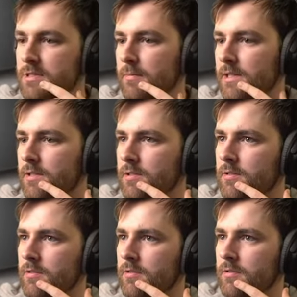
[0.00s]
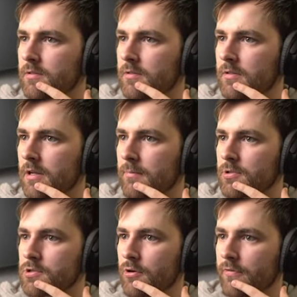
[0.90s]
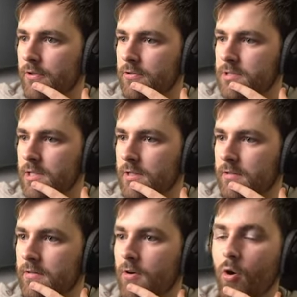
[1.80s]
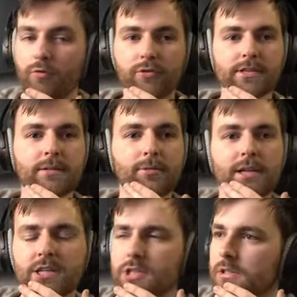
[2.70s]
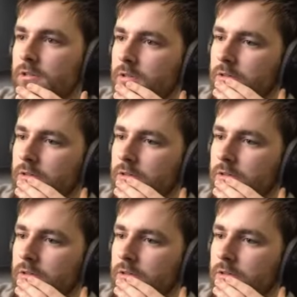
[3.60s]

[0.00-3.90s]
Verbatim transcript: a bit. I'm not sure if I understand. Oh, for the simulation.